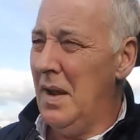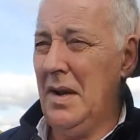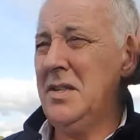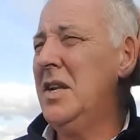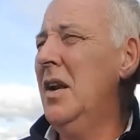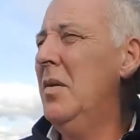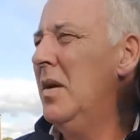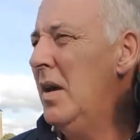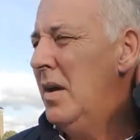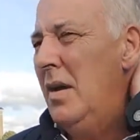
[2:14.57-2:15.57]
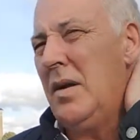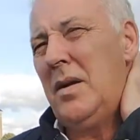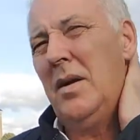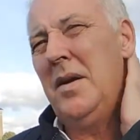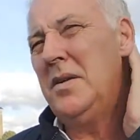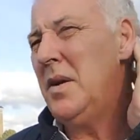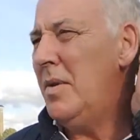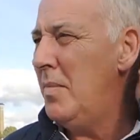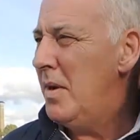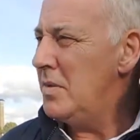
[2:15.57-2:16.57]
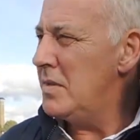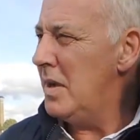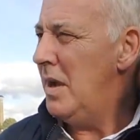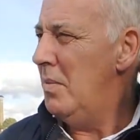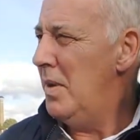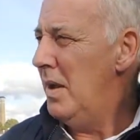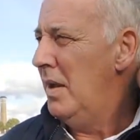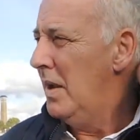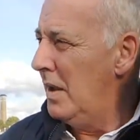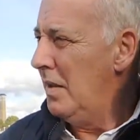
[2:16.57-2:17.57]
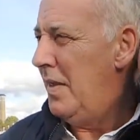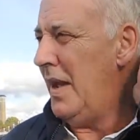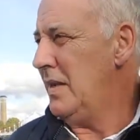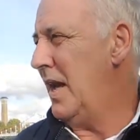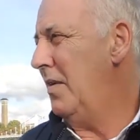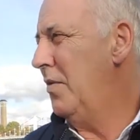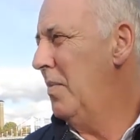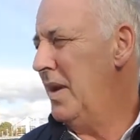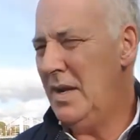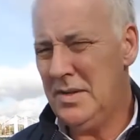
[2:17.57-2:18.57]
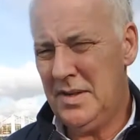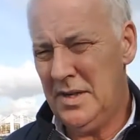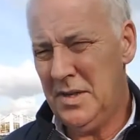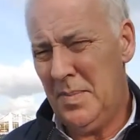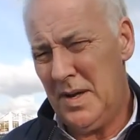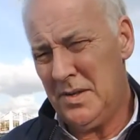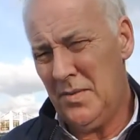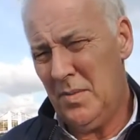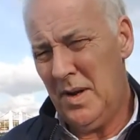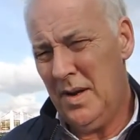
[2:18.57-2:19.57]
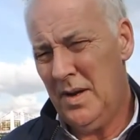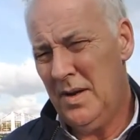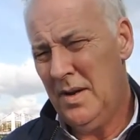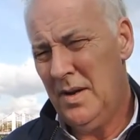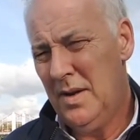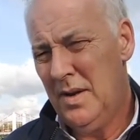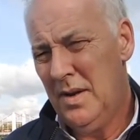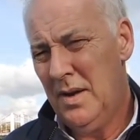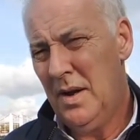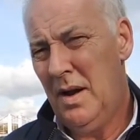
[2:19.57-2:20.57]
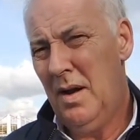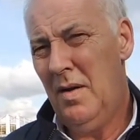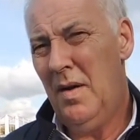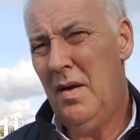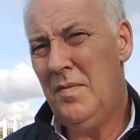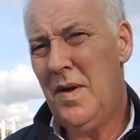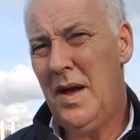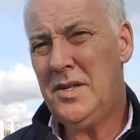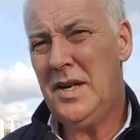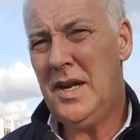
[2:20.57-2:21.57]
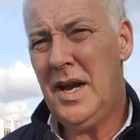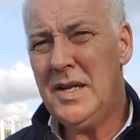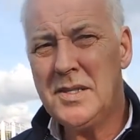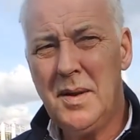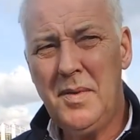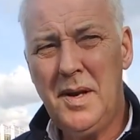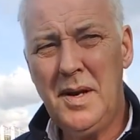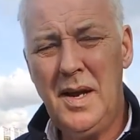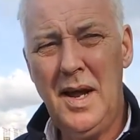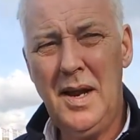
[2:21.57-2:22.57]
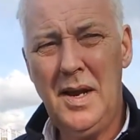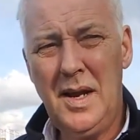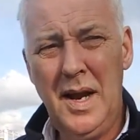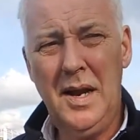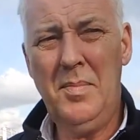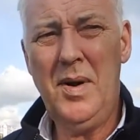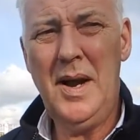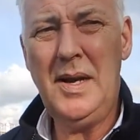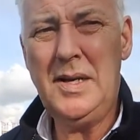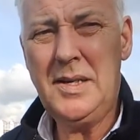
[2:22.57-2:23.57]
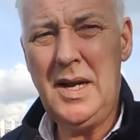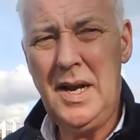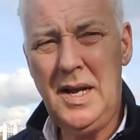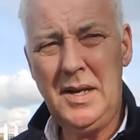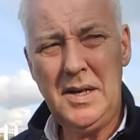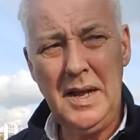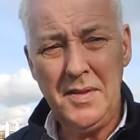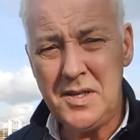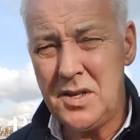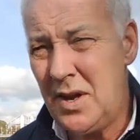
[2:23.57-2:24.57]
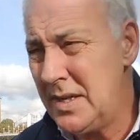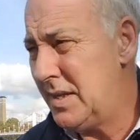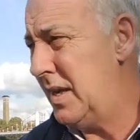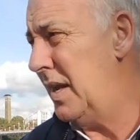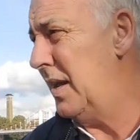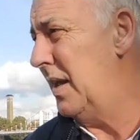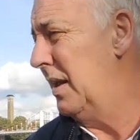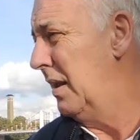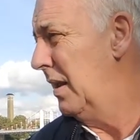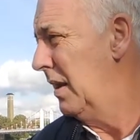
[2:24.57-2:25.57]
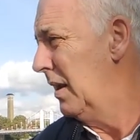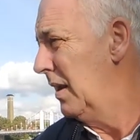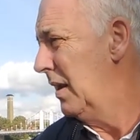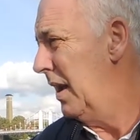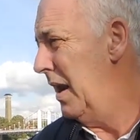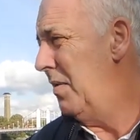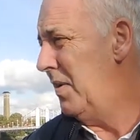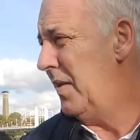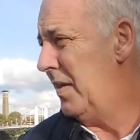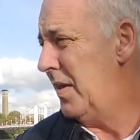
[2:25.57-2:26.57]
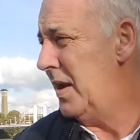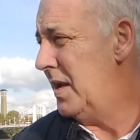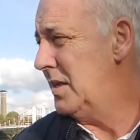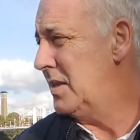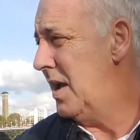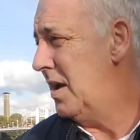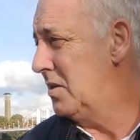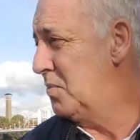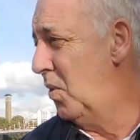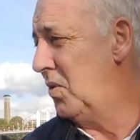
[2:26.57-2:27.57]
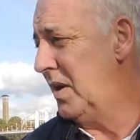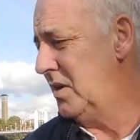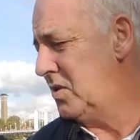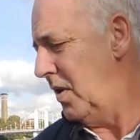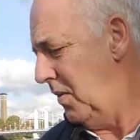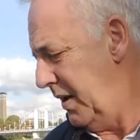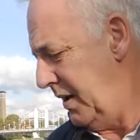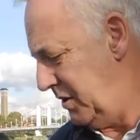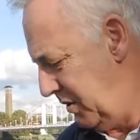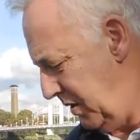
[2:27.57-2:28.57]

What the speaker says: And there's still God knows how many miles to go. But that for me is the buzz for me, of actually getting something together, getting the branding together, getting the site together, and everything that entails strolling into